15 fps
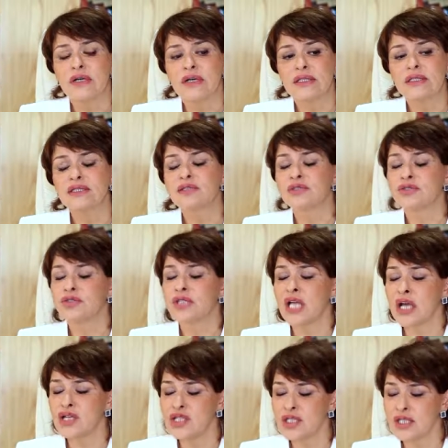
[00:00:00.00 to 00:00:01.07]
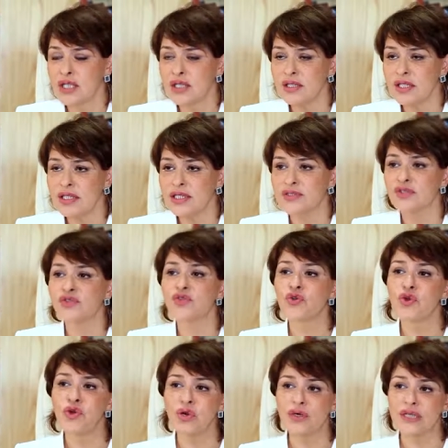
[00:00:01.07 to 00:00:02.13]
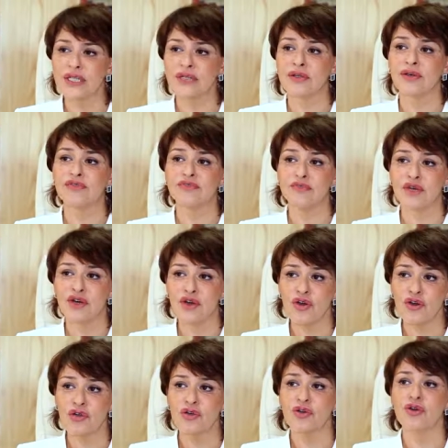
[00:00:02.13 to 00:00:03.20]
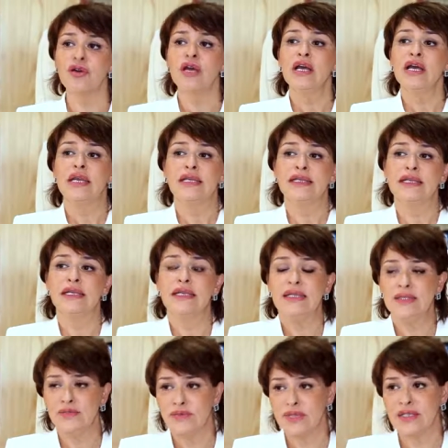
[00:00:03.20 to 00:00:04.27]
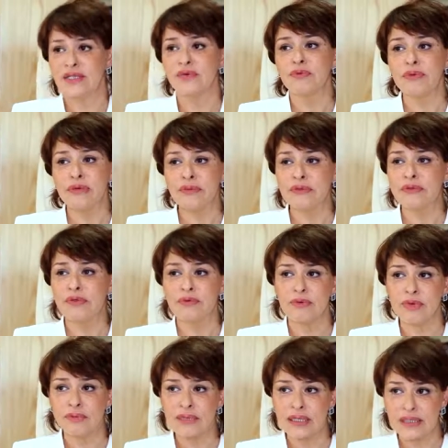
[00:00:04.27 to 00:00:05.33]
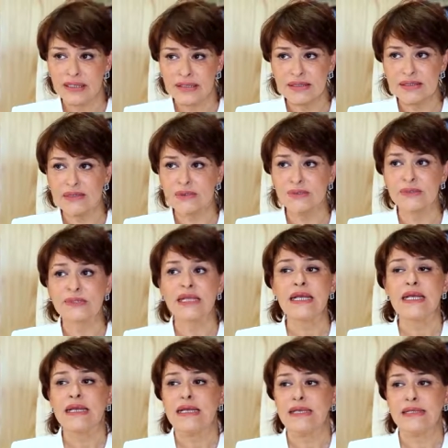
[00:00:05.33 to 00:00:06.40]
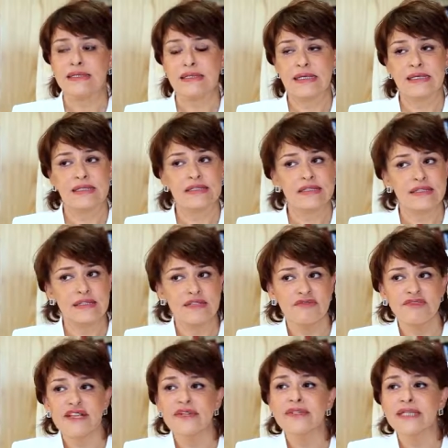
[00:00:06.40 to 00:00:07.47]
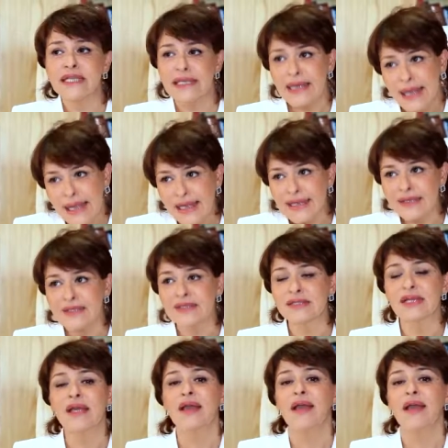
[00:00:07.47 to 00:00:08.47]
internationally the scoring of Morocco dealing with the women issues is still very late,